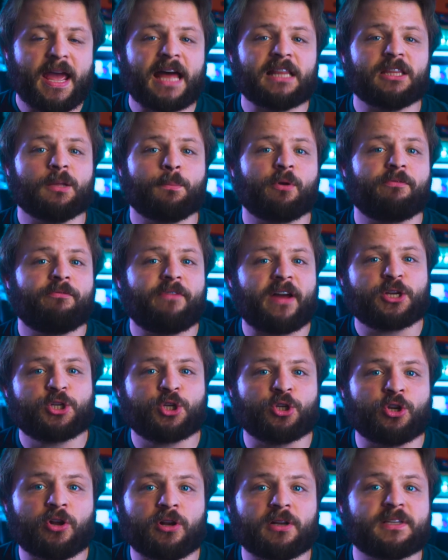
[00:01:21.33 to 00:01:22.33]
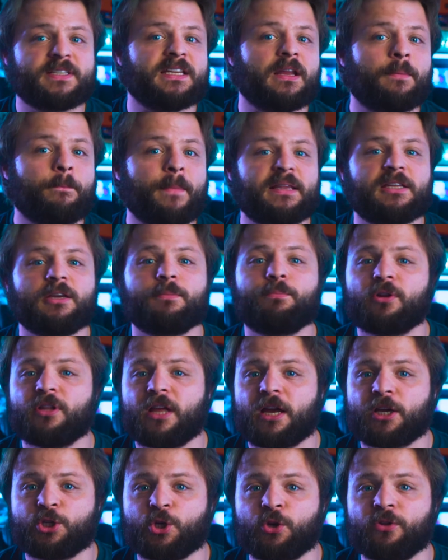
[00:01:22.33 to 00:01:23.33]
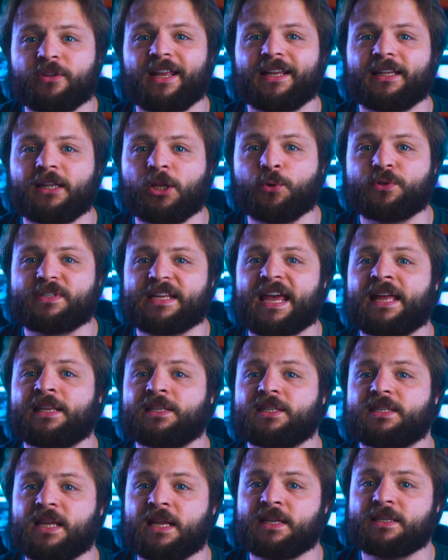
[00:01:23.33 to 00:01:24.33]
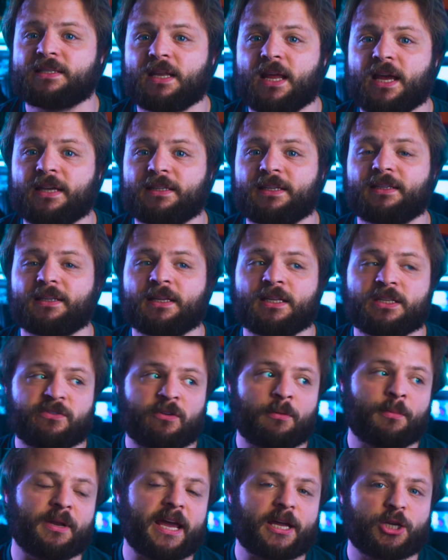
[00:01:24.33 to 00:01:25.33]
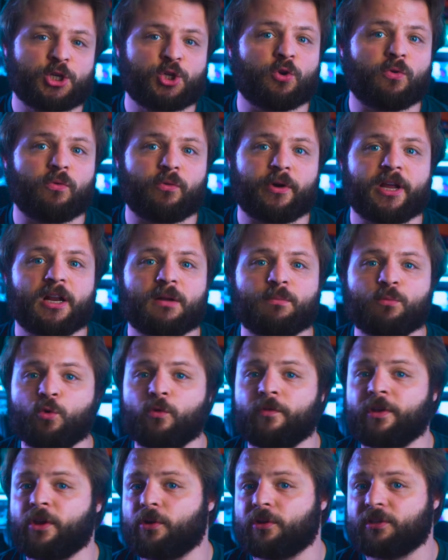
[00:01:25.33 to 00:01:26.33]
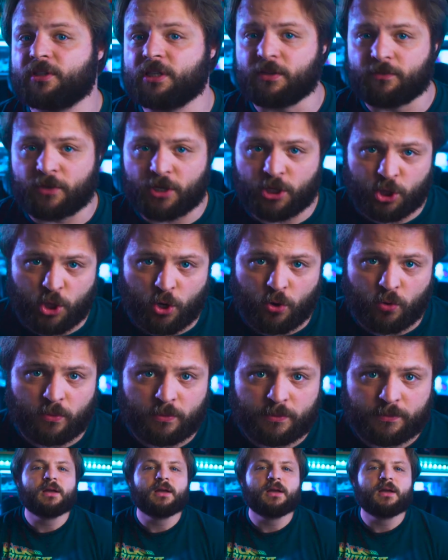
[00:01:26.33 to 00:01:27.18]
and the professional cinematic production that looks and sounds like that it's from an actual real movie or TV show.